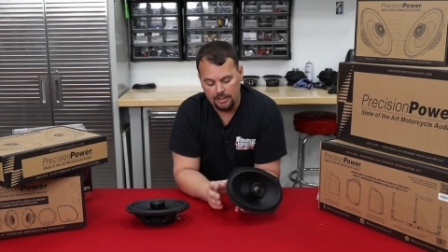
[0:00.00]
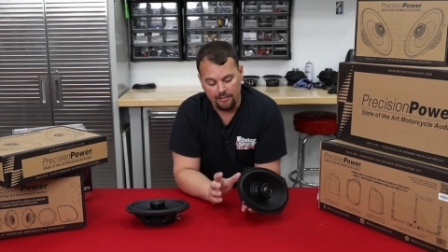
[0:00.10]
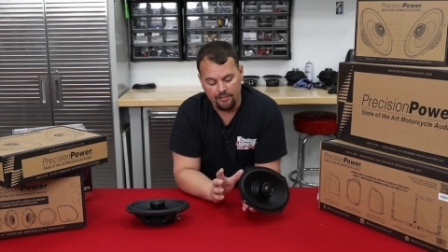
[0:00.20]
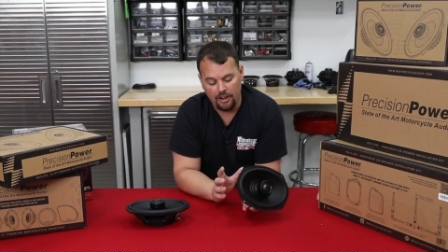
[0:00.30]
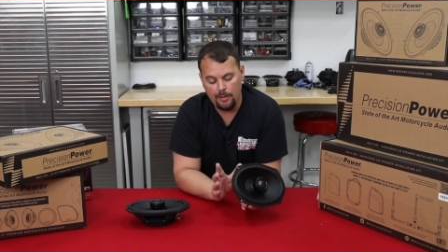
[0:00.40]

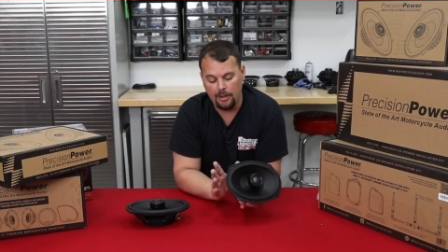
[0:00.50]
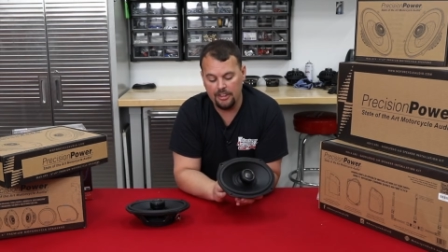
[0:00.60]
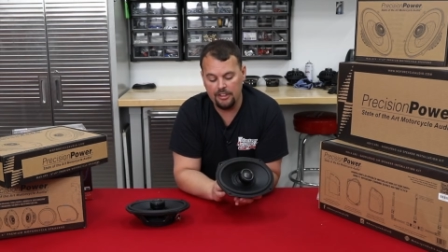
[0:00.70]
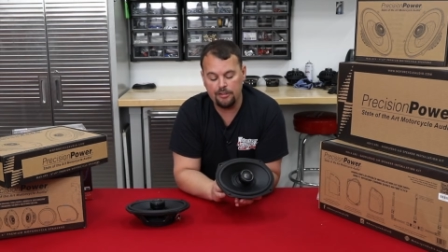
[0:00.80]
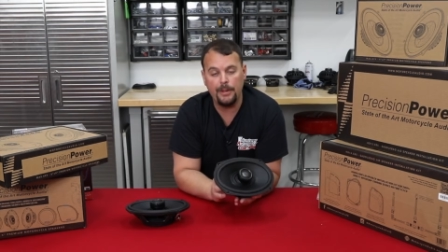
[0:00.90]
The frame
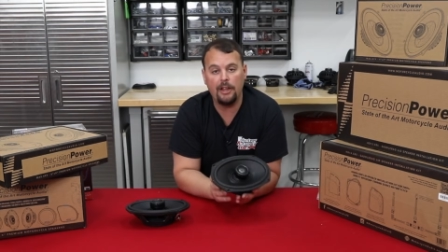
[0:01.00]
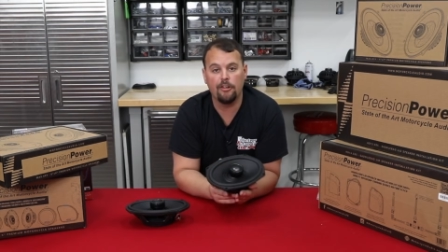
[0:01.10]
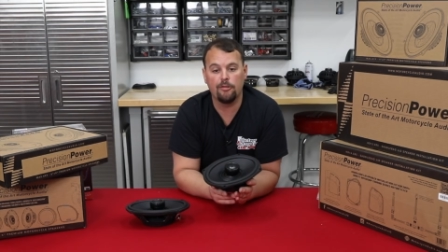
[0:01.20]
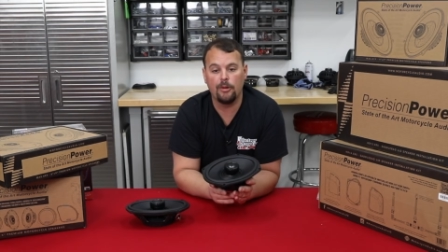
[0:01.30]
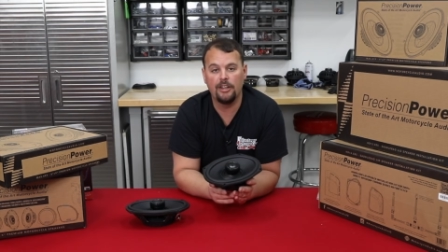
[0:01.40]
on this
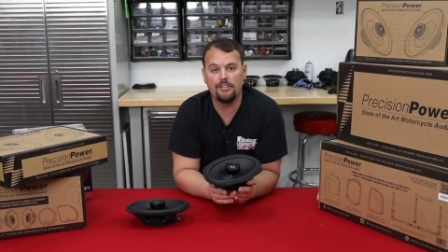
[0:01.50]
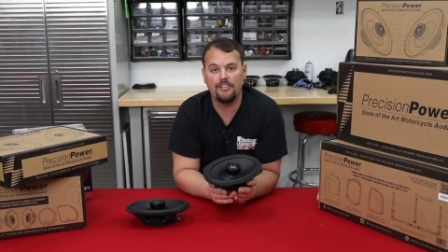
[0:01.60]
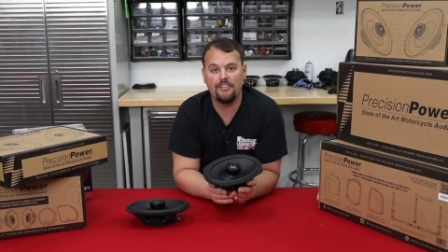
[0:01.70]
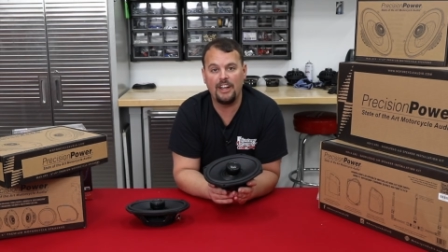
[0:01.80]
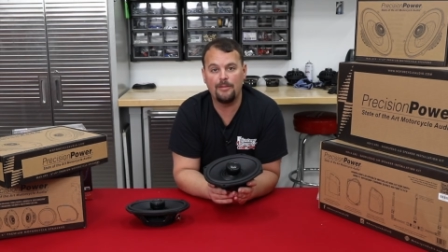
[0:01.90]
speaker, as well as
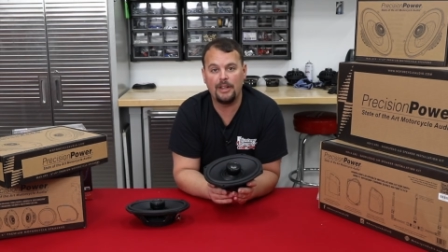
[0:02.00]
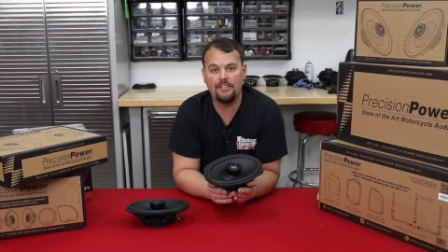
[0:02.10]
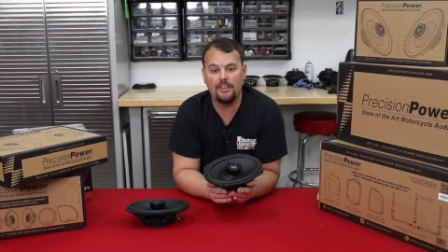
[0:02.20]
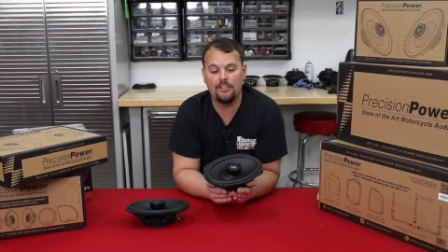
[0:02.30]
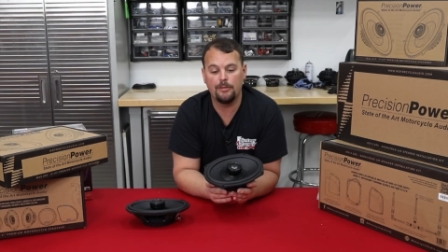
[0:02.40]
the
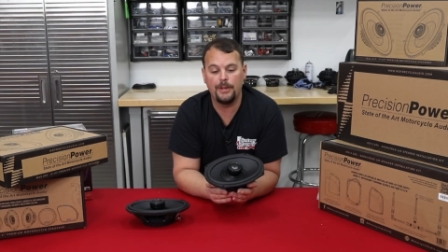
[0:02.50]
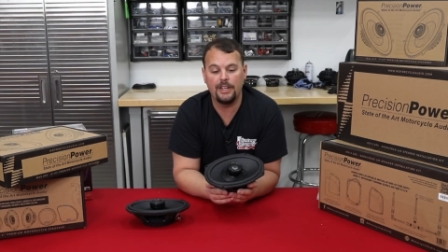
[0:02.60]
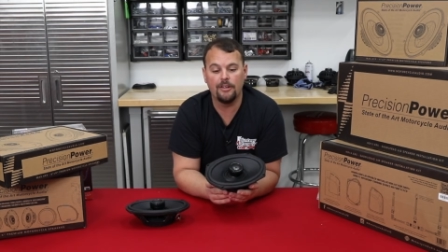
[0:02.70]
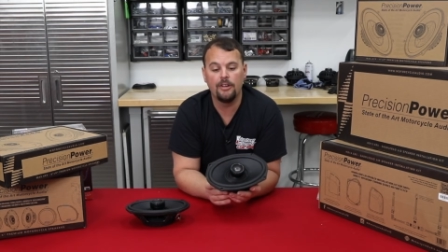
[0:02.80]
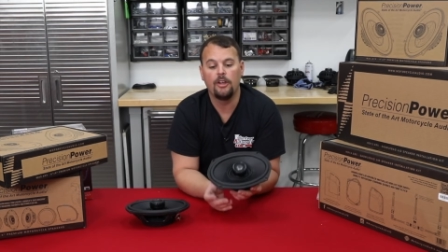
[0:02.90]
5x7
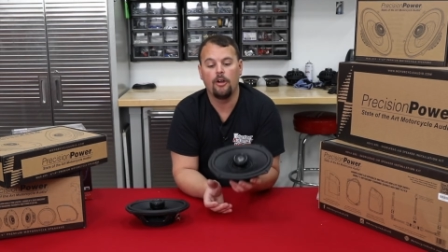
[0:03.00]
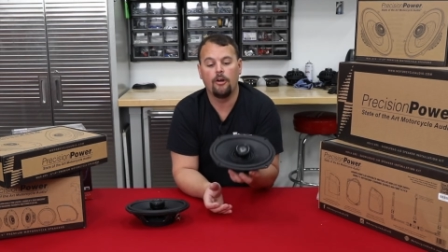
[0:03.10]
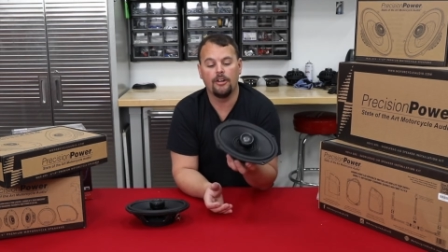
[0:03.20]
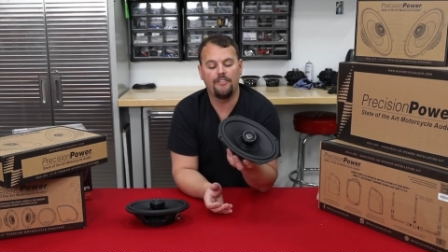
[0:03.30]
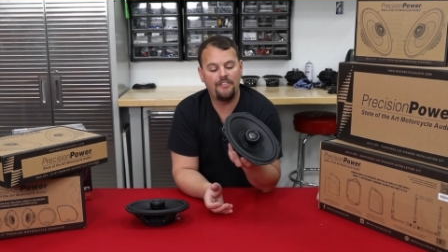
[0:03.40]
speaker,
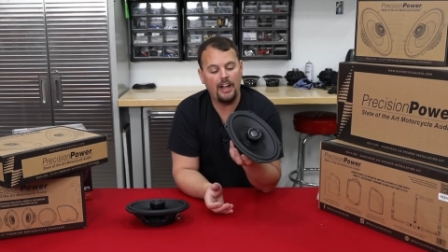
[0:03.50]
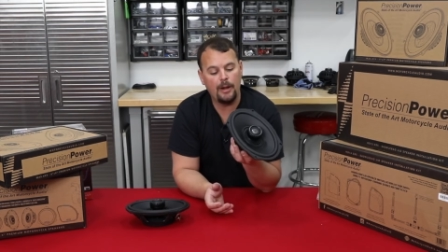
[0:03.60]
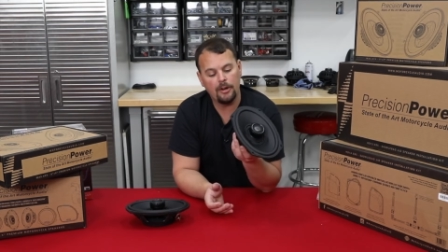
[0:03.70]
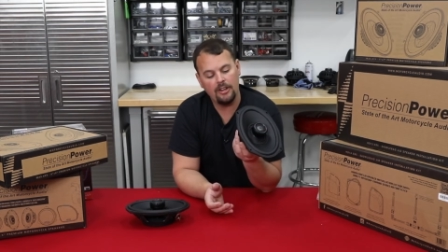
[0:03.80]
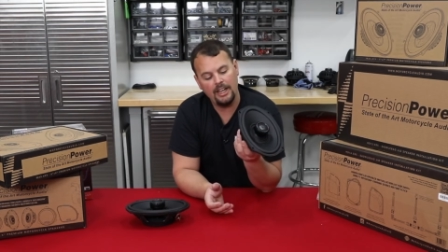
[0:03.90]
are a
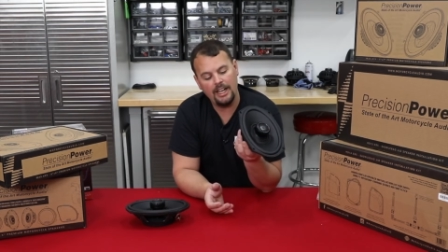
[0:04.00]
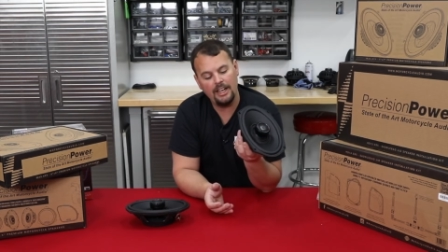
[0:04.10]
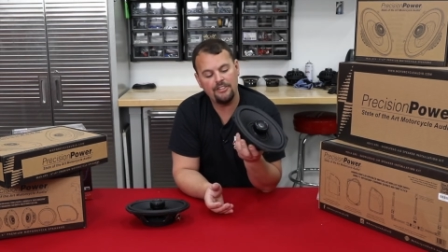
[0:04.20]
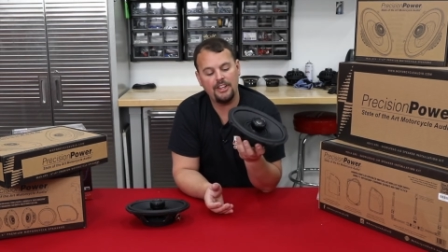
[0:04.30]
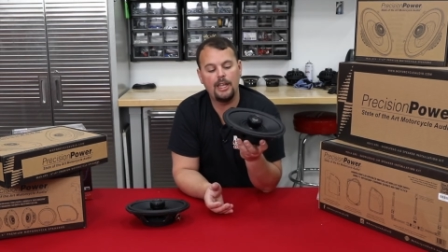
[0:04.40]

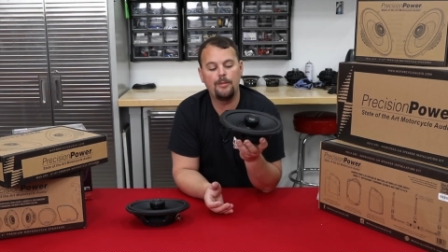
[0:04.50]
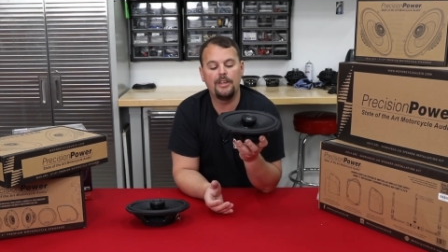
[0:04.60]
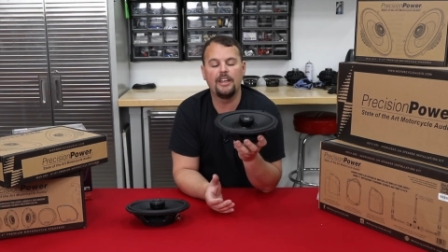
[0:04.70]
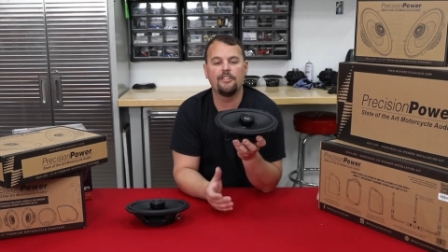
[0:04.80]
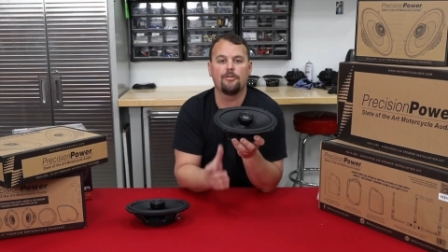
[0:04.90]
fiberglass
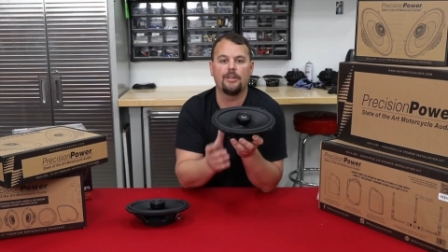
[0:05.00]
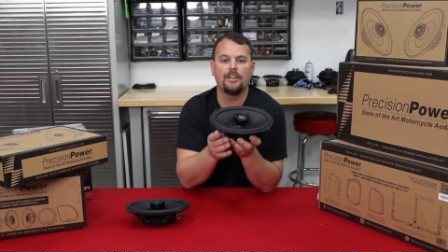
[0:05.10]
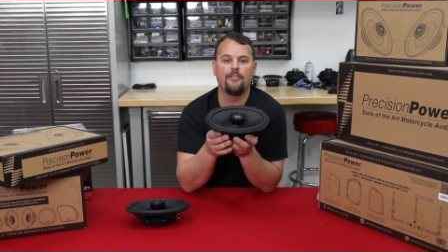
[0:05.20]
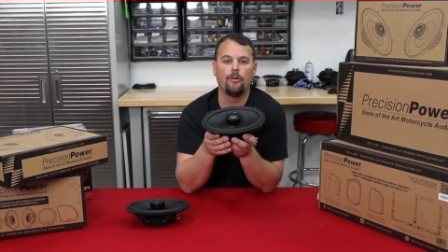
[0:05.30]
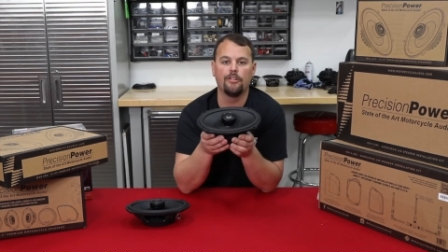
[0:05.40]
ABS
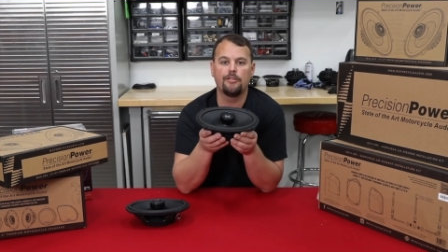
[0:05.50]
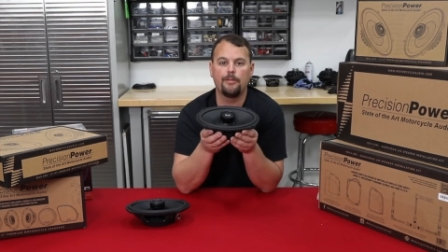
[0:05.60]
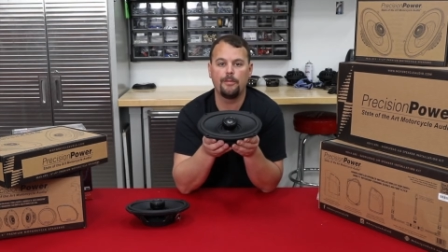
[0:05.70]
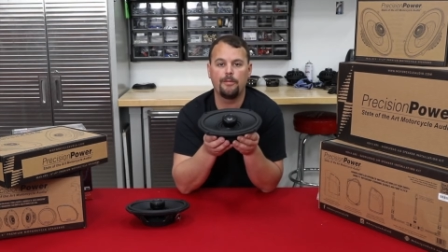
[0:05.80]
reinforced